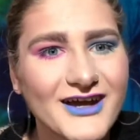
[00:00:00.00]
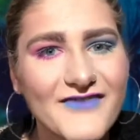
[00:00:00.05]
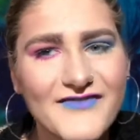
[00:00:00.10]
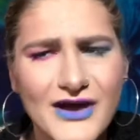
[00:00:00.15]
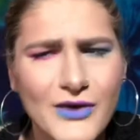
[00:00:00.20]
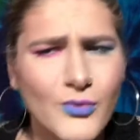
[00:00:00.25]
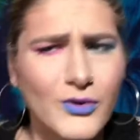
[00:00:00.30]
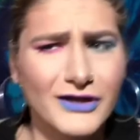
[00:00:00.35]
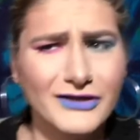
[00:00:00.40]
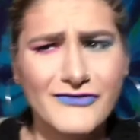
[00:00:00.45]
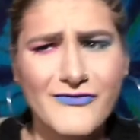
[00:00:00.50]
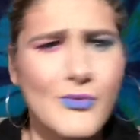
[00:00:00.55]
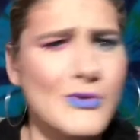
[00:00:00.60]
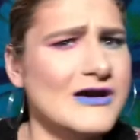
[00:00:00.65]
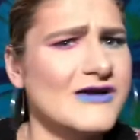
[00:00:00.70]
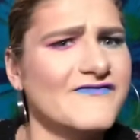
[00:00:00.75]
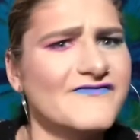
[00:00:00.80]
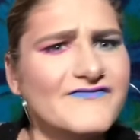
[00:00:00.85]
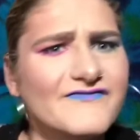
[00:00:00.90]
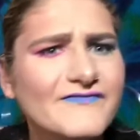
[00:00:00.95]
If I want to wear
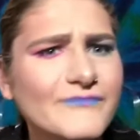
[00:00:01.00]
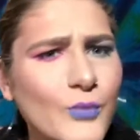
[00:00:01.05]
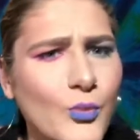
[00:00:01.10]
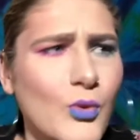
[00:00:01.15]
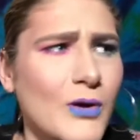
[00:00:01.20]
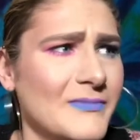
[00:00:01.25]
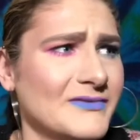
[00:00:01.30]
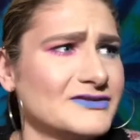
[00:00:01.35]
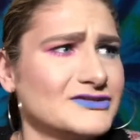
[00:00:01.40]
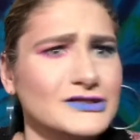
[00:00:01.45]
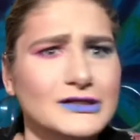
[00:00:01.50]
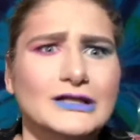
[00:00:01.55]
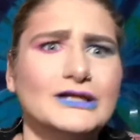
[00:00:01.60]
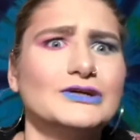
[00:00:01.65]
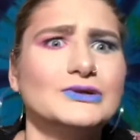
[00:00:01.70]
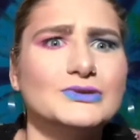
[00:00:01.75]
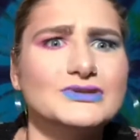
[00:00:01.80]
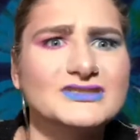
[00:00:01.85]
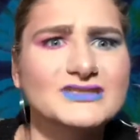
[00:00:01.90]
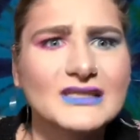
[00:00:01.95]
women's
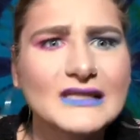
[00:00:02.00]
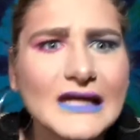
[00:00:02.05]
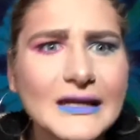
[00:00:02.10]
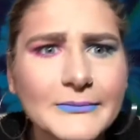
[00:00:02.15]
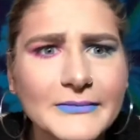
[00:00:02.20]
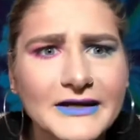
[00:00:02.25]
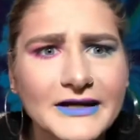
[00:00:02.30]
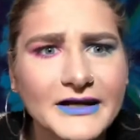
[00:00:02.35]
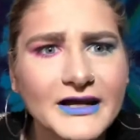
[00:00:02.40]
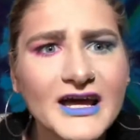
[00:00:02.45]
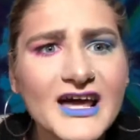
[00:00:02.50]
clothes, let me.